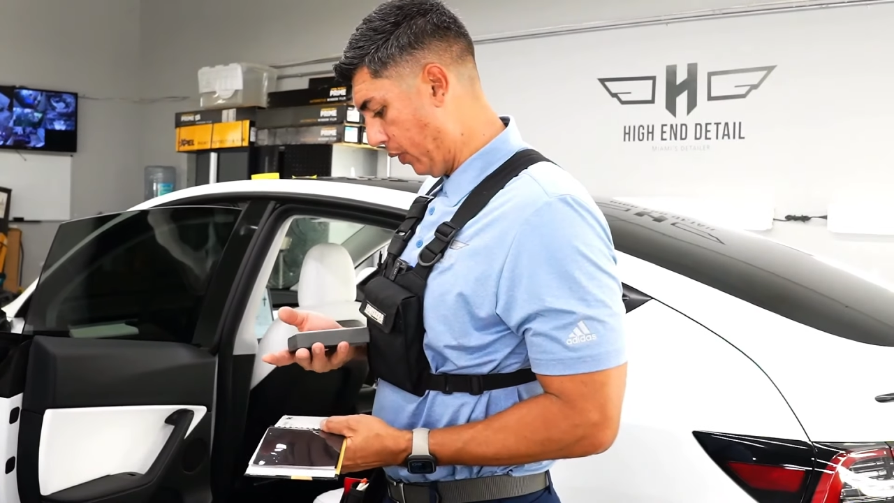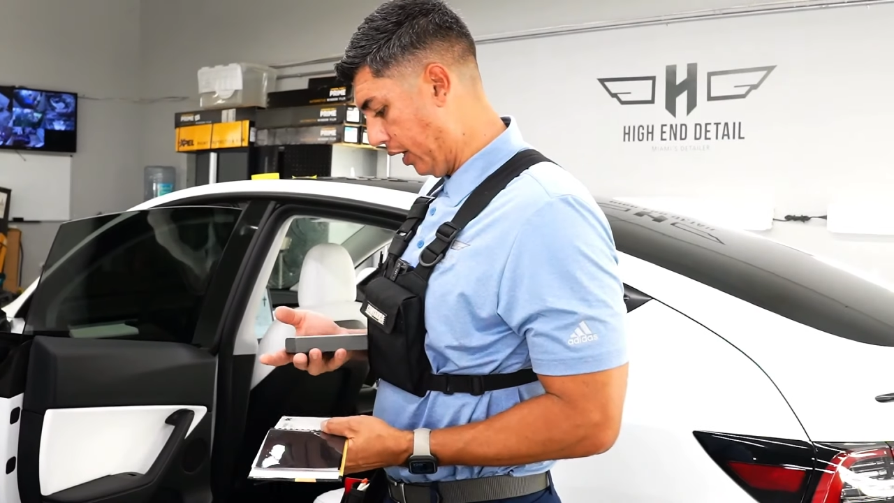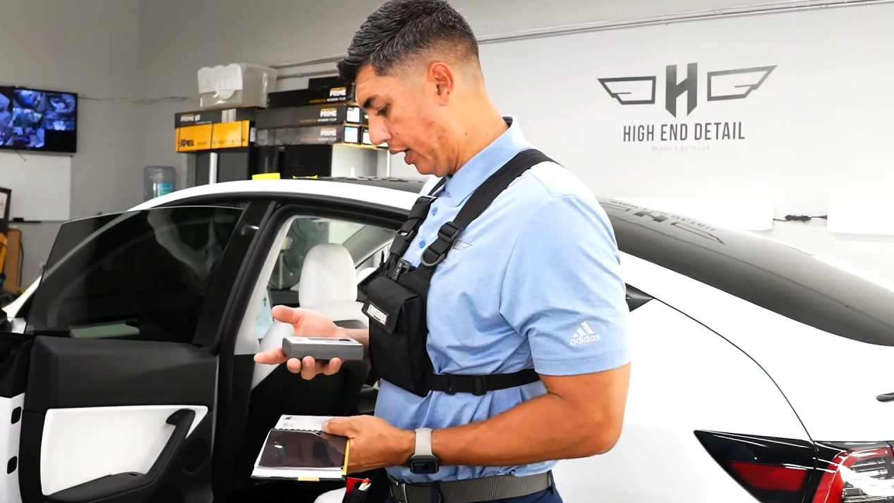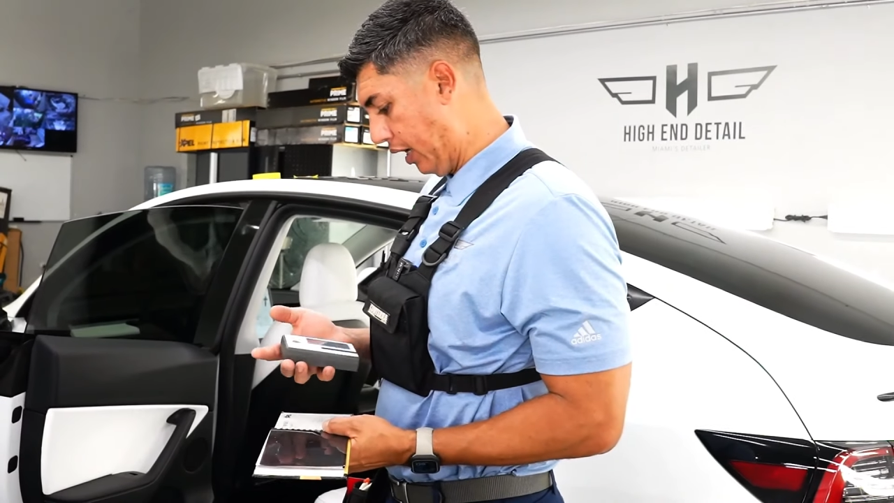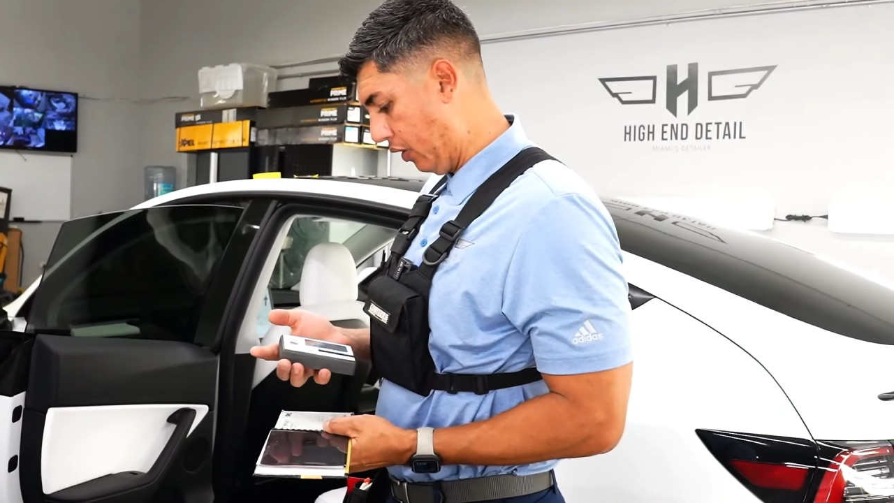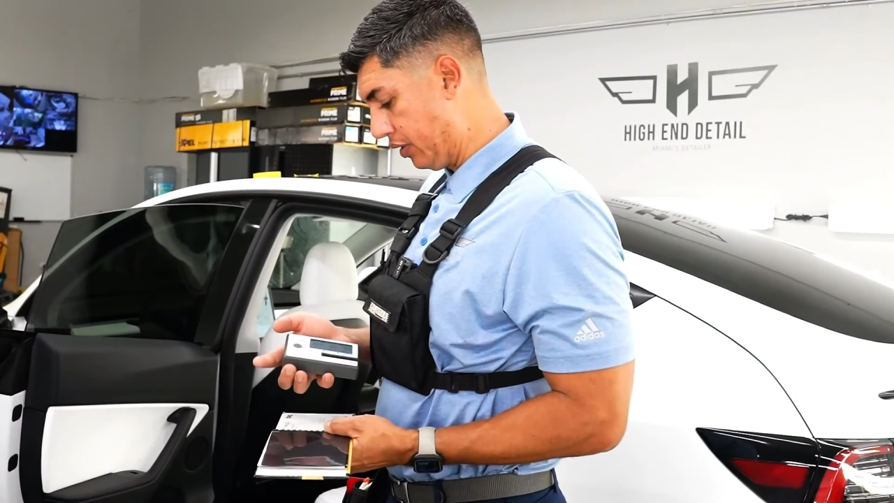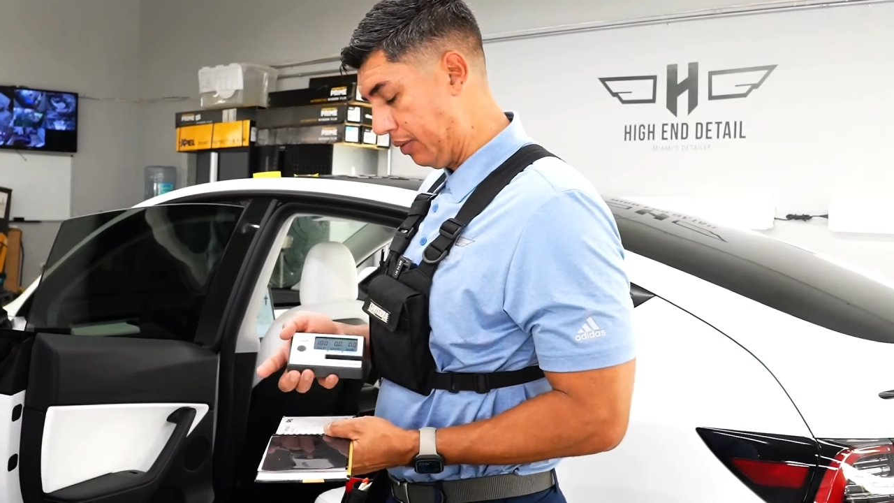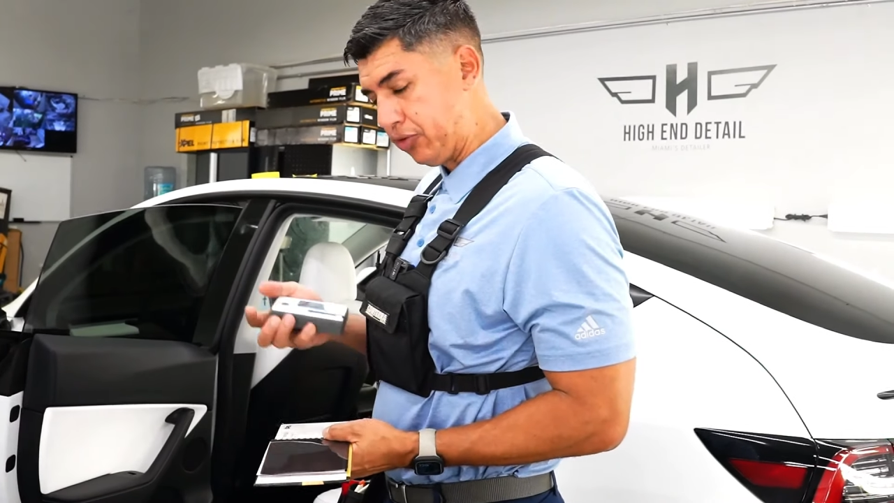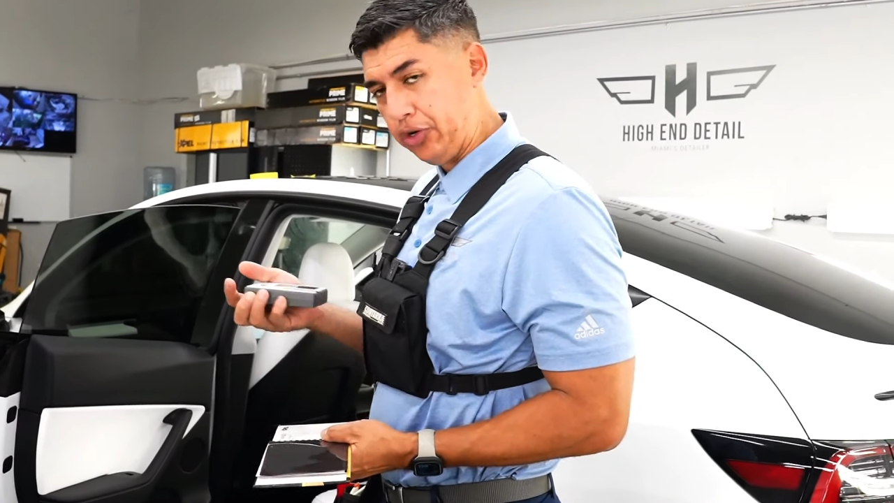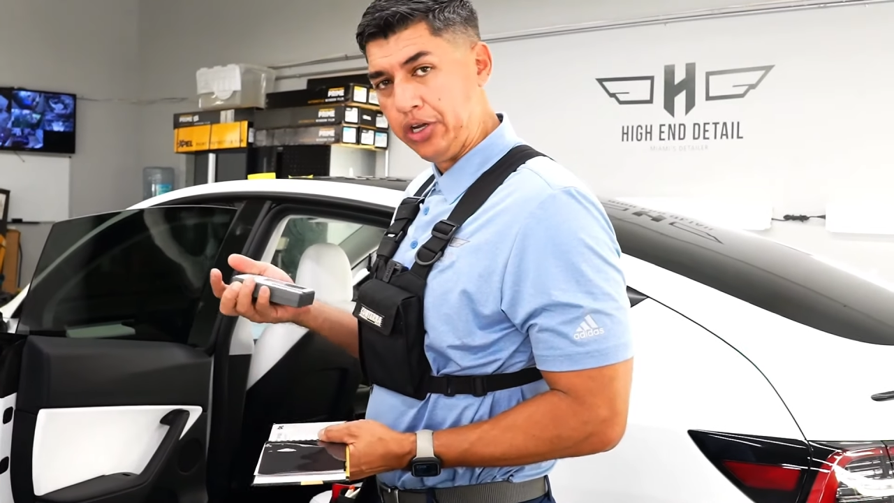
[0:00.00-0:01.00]
right now is
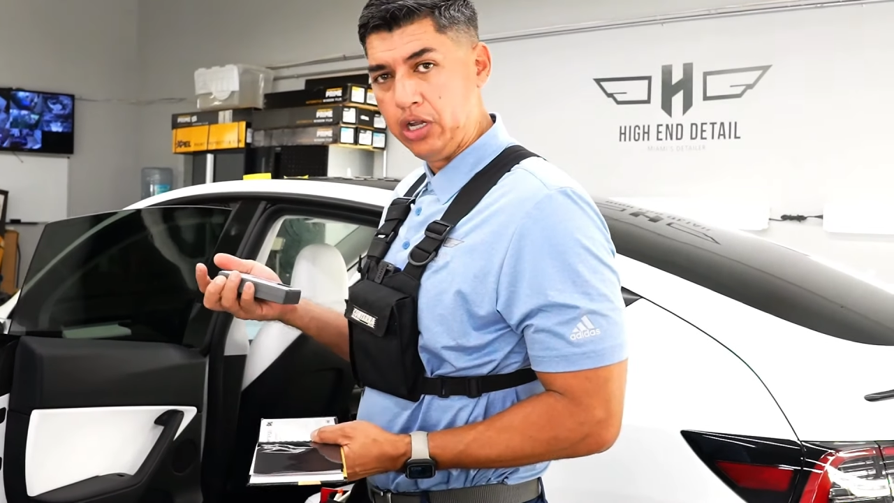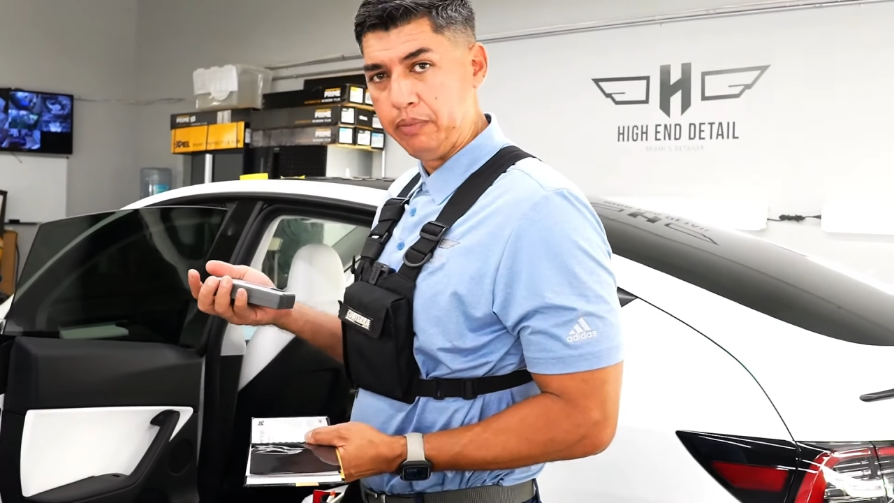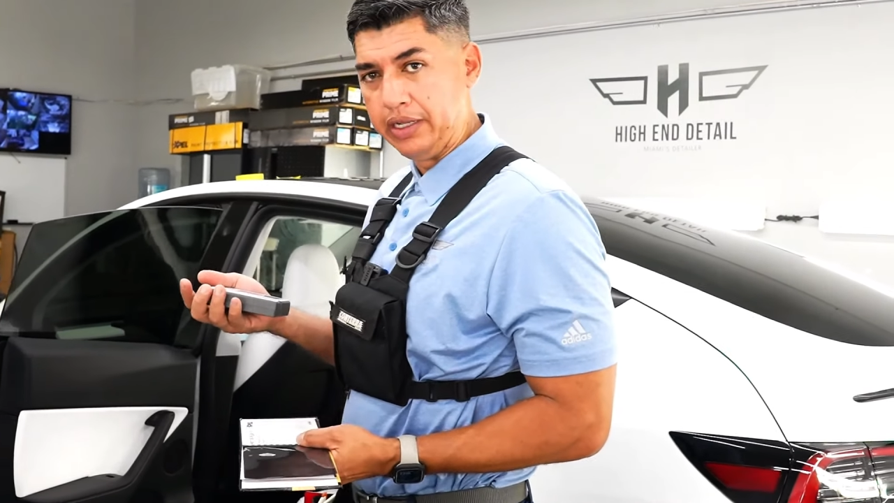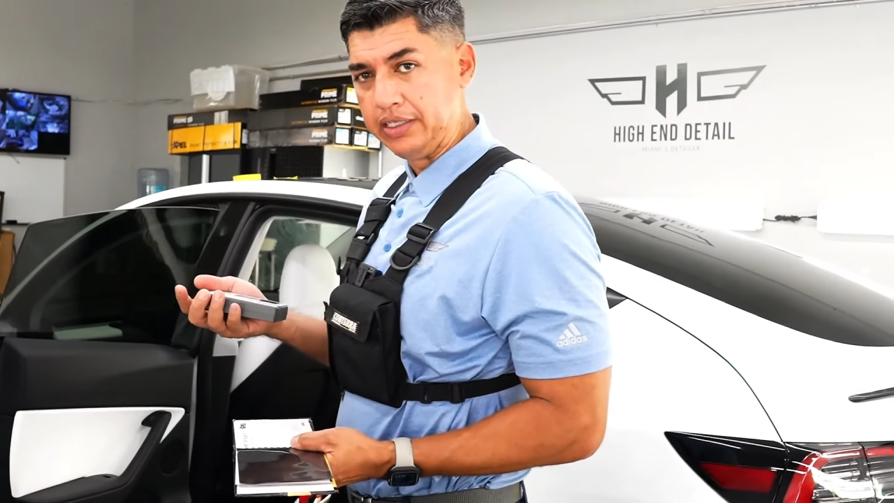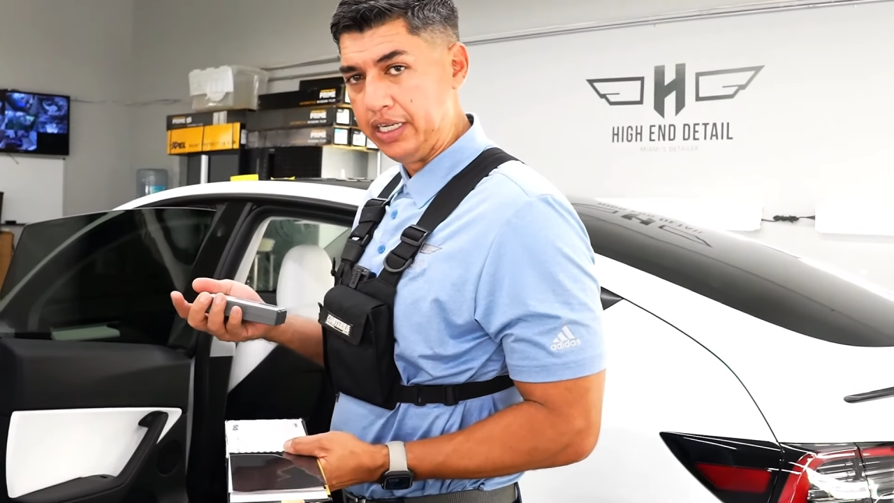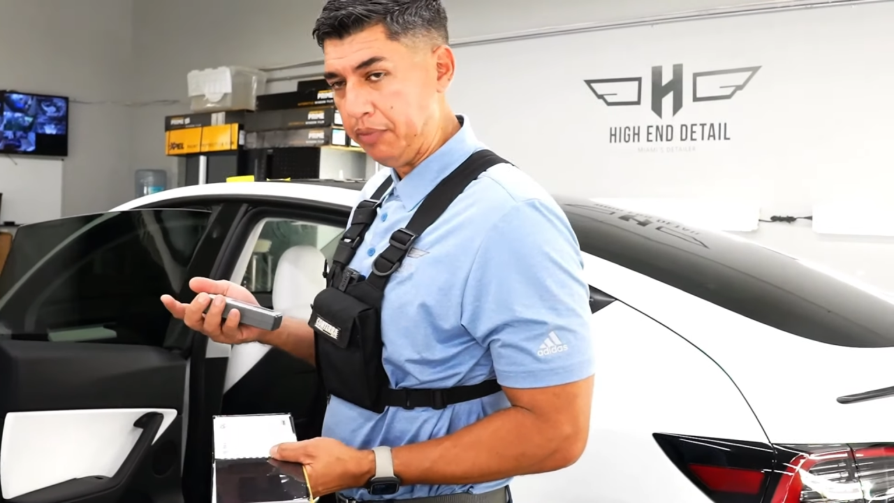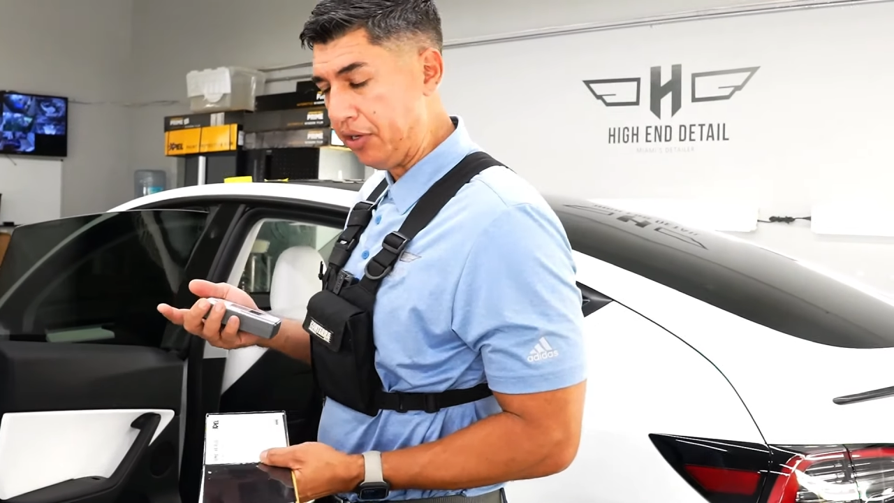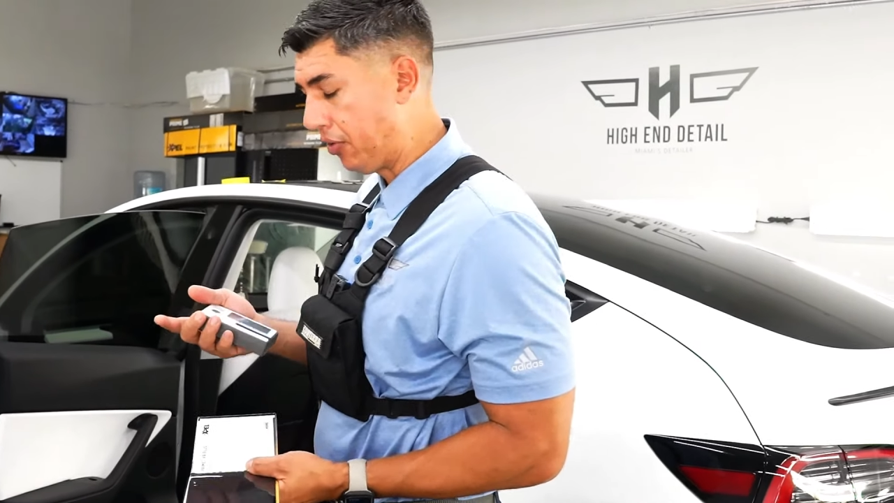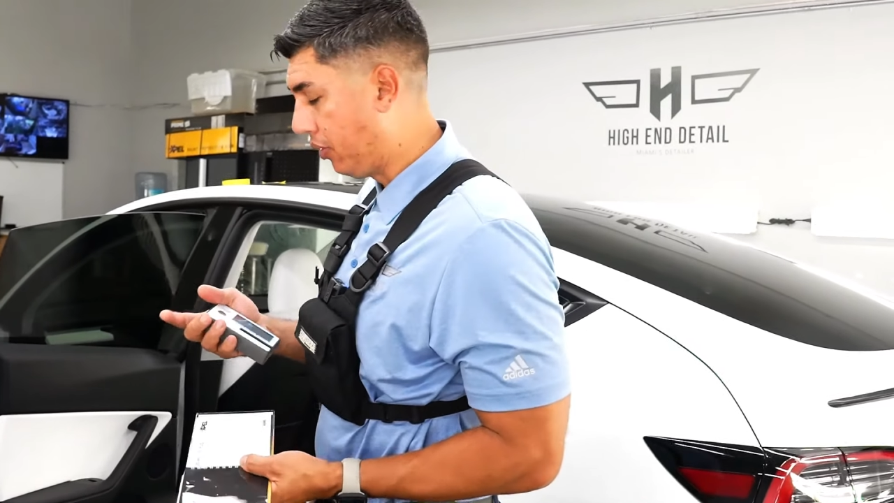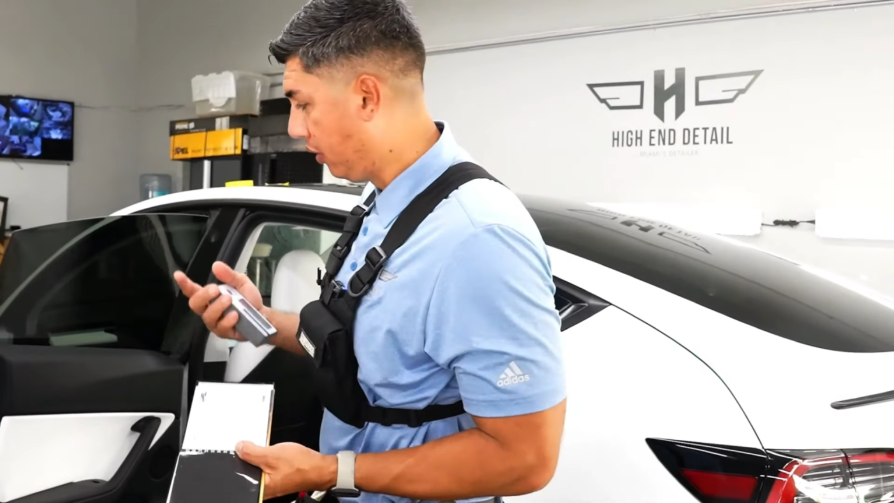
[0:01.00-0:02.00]
I'm turning on my tint
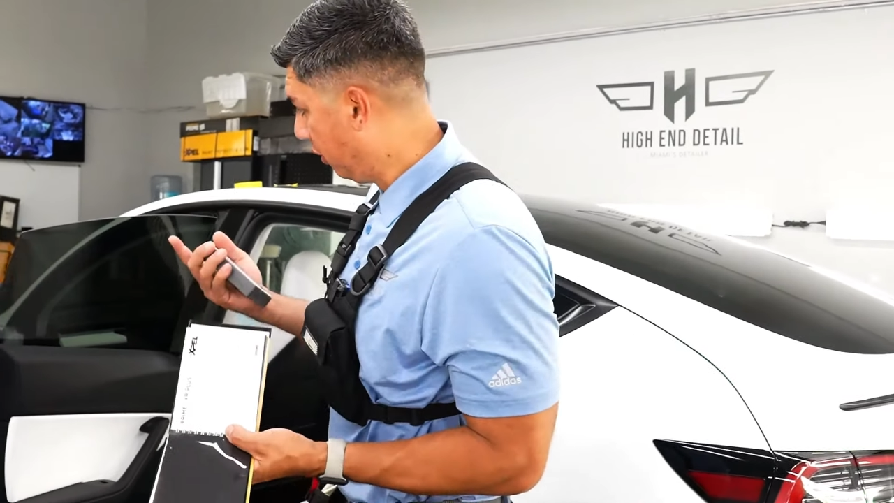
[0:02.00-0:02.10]
meter